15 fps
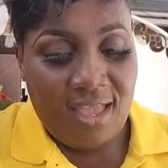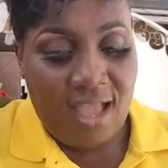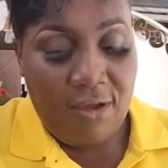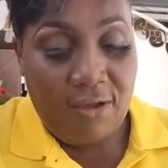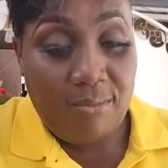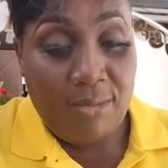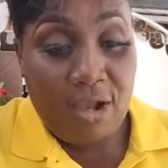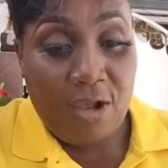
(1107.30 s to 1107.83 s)

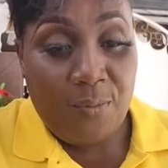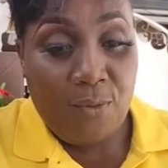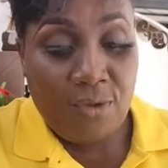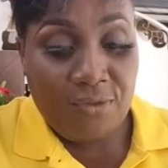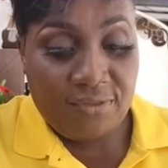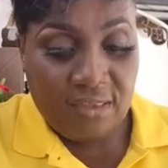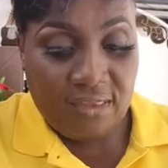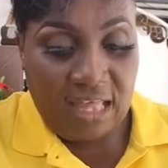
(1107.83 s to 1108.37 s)
Alright, I'm going to
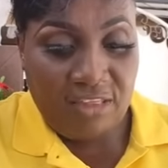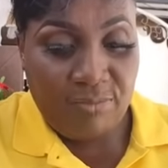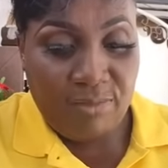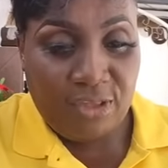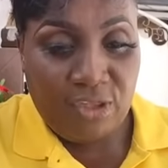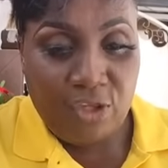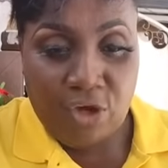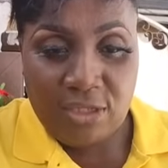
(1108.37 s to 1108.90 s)
post this as
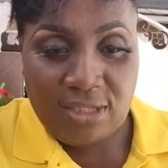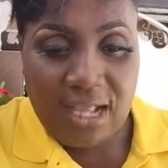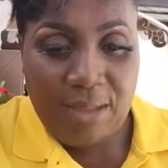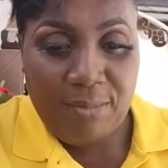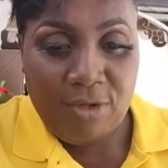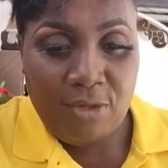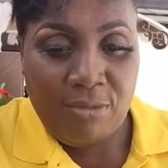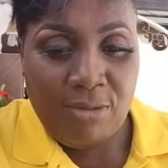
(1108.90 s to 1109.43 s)
I'm done. Because I
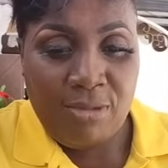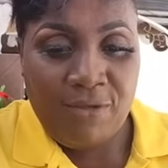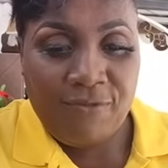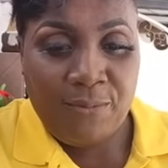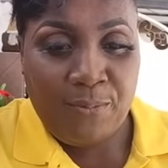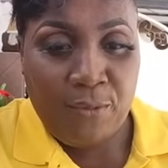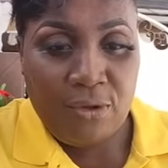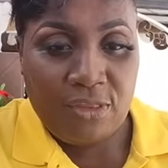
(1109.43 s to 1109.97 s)
don't remember if
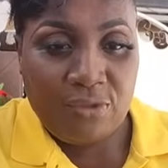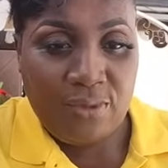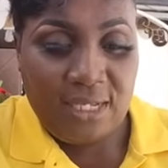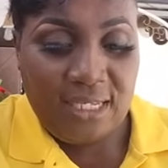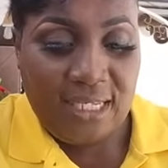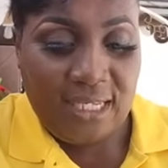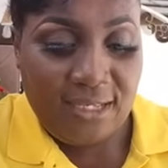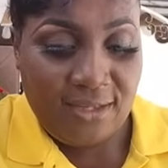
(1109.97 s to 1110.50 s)
I post
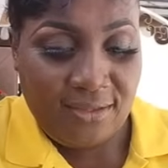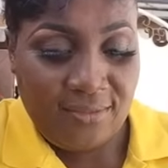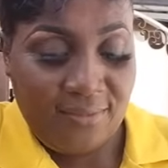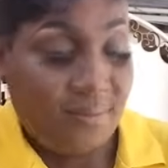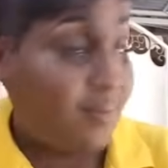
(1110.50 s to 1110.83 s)
what day.